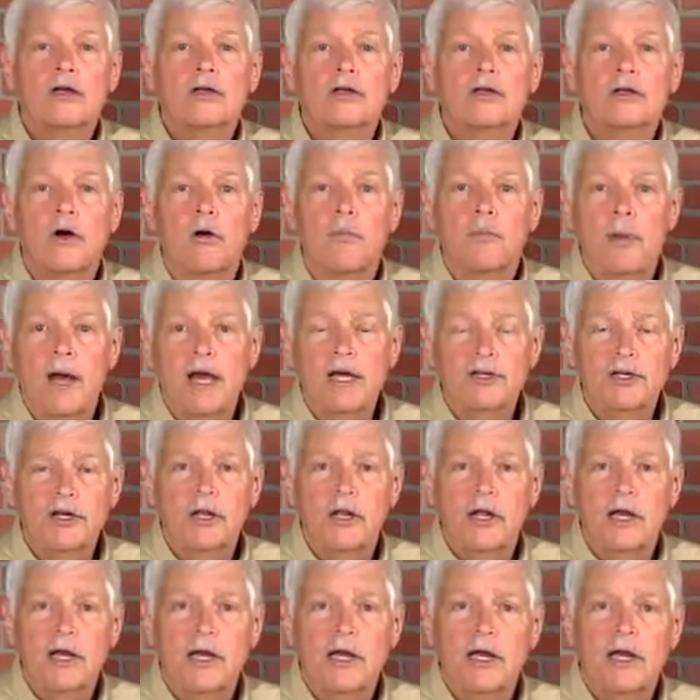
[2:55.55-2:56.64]
So
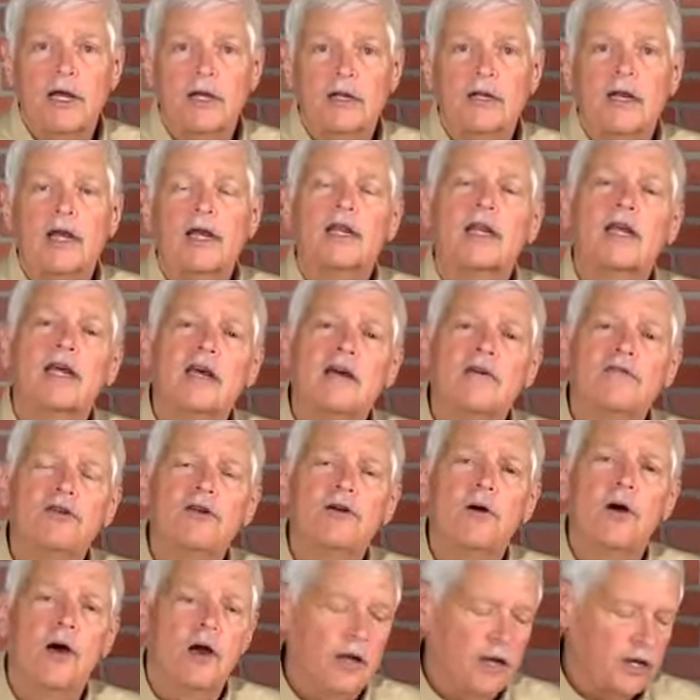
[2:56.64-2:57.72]
basically, it gives
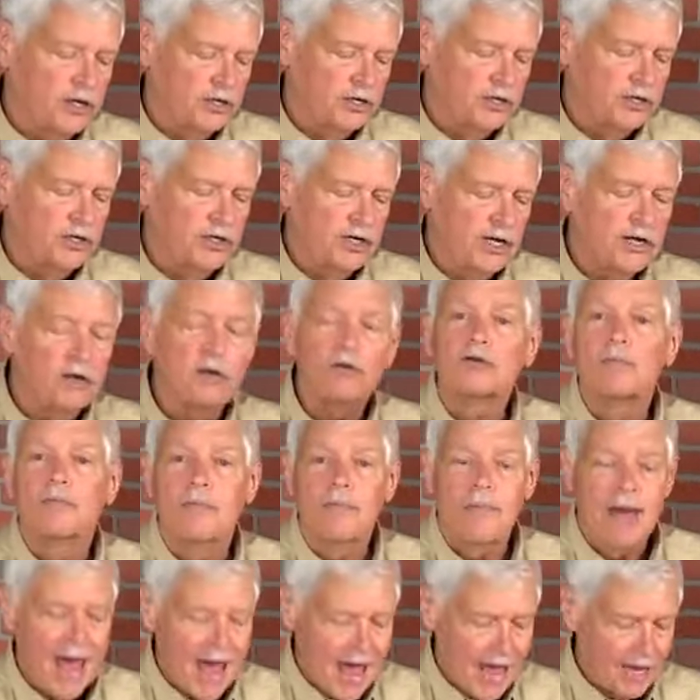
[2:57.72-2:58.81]
you a concealed
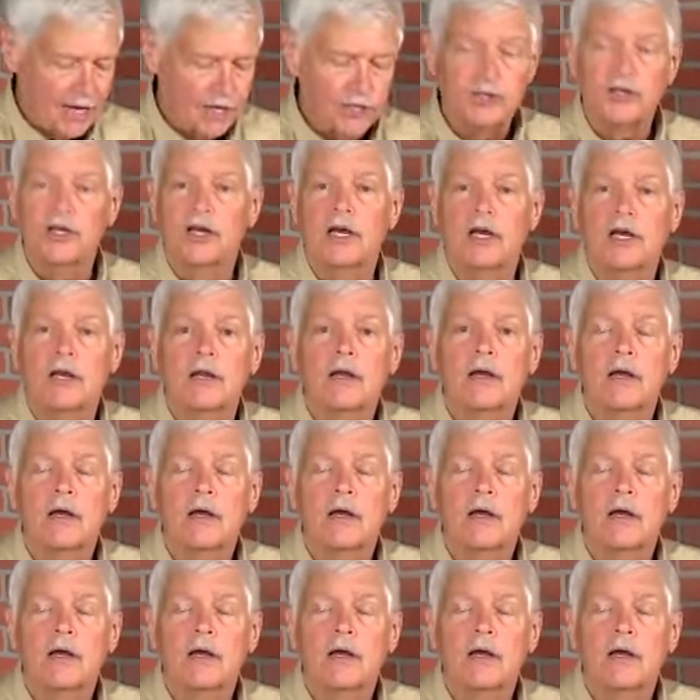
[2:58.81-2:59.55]
magazine